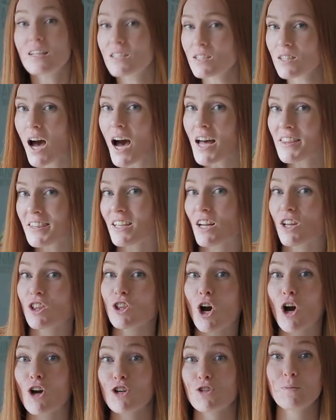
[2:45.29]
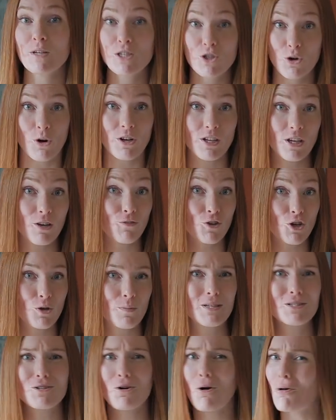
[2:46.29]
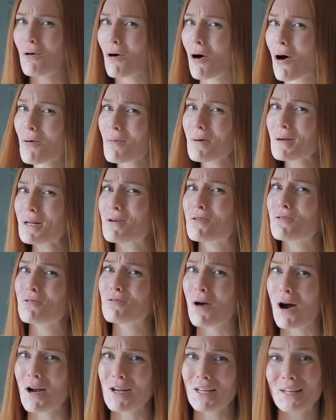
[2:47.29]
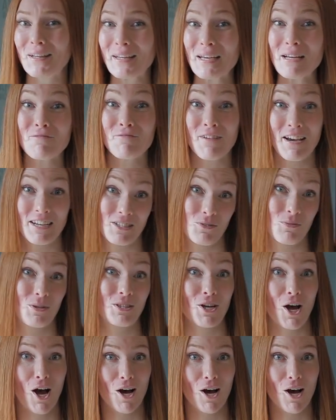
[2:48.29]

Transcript: It's thought that a large majority of humans are already chronically infected with